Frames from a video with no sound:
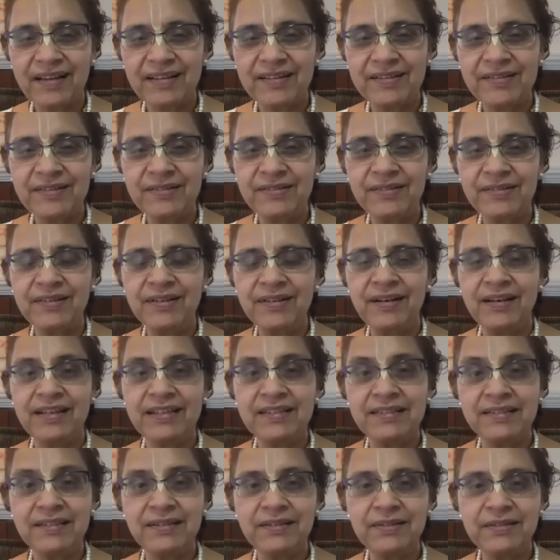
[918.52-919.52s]
to
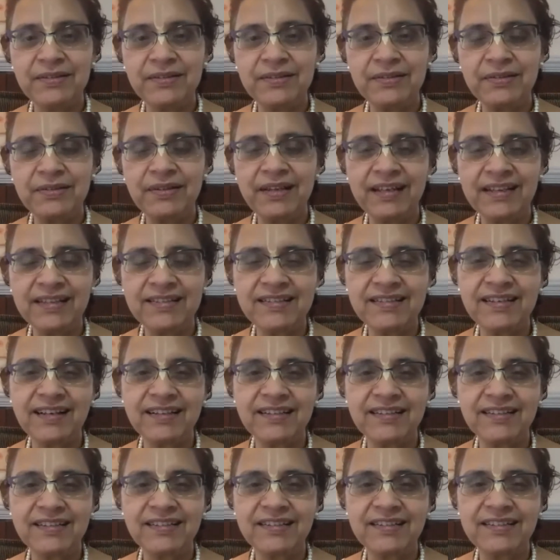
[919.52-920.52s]
listen to the
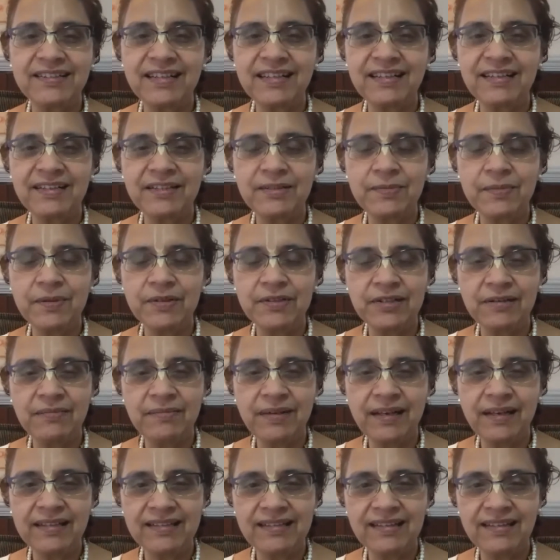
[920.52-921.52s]
instructions that the spiritual
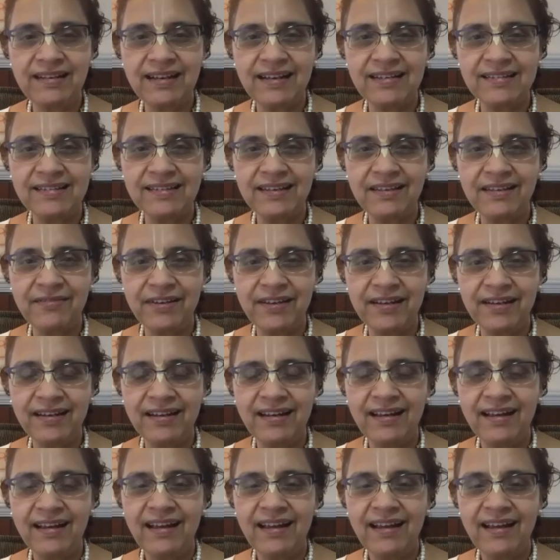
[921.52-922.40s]
master has given.